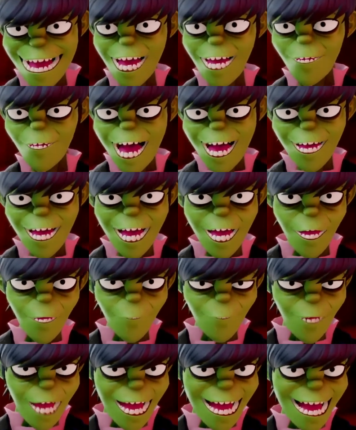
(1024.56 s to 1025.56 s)
It's very
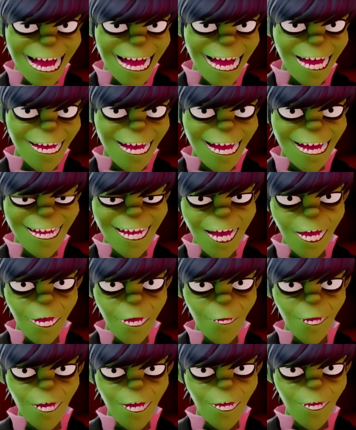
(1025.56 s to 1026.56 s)
complicated,
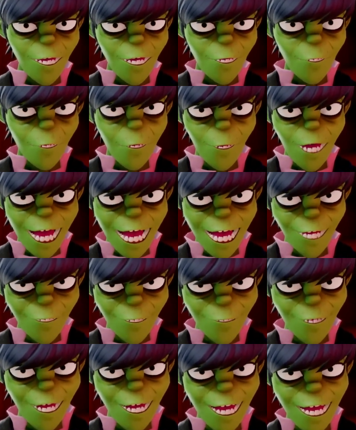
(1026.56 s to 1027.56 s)
long and drawn
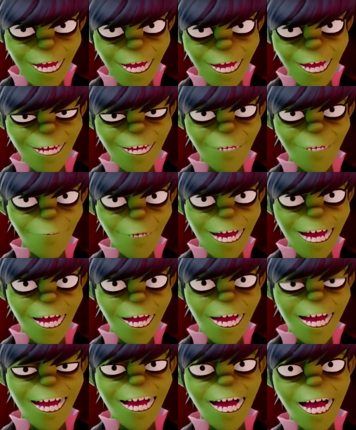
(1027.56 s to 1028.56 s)
out, uh,
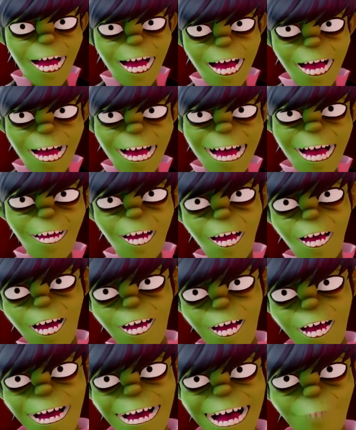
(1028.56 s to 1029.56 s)
basically. I
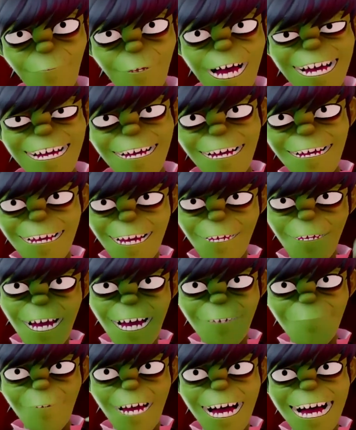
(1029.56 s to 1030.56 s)
just slap a load of
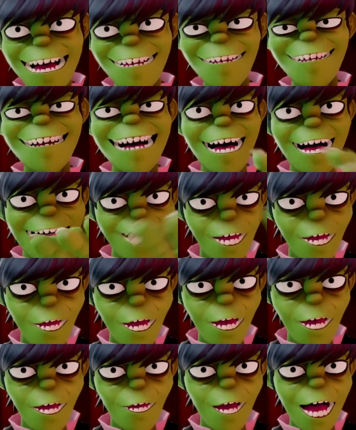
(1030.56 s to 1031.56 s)
green paint on. No, that's
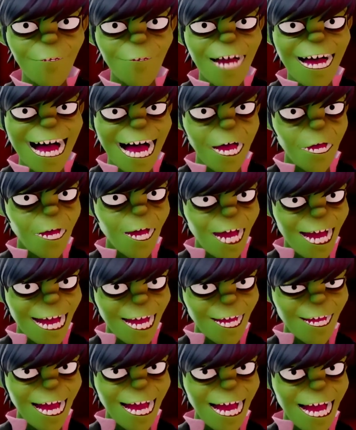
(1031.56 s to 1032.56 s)
not true. I'm
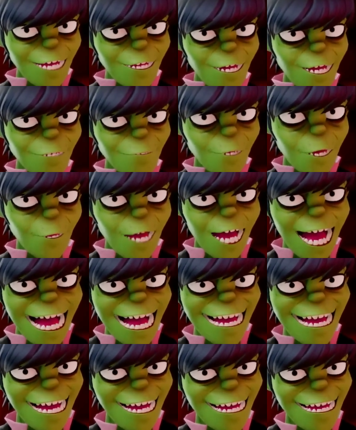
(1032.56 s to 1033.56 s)
naturally green. I was born
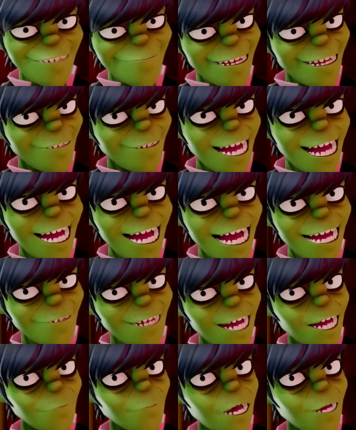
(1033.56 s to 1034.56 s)
like this, obviously.
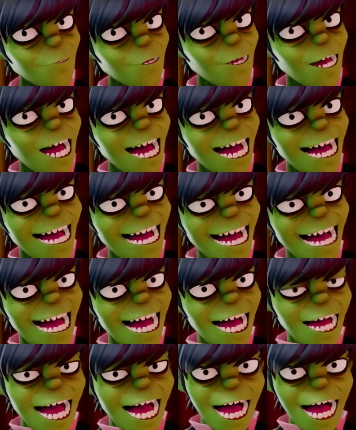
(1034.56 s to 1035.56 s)
Got a problem with that?
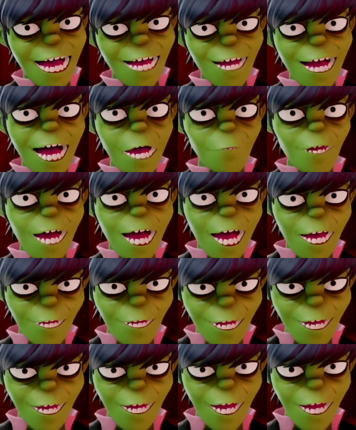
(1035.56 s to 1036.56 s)
Anyway, I hope that
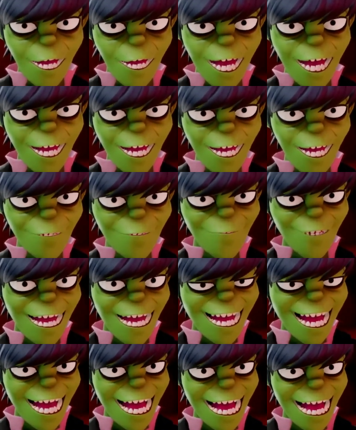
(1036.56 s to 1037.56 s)
answers your question.
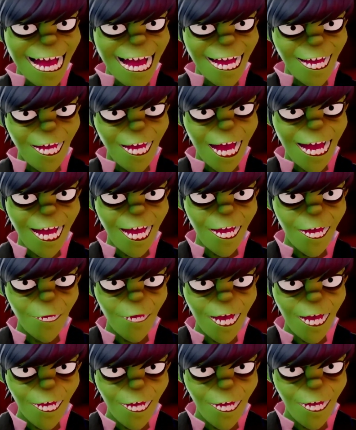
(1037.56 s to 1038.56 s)
Uh, the second
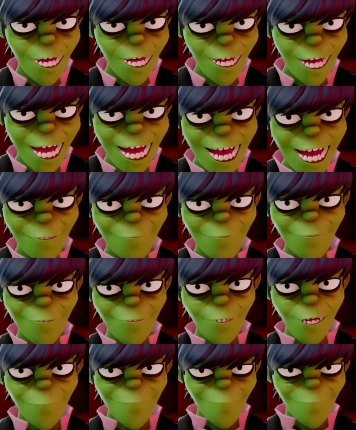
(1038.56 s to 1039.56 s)
question is
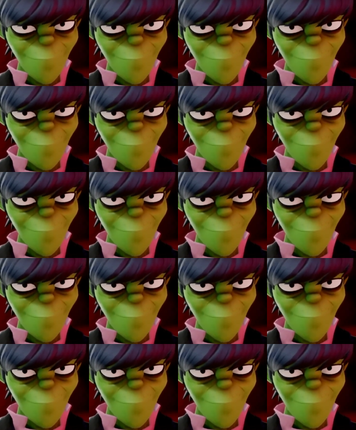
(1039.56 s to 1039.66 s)
um,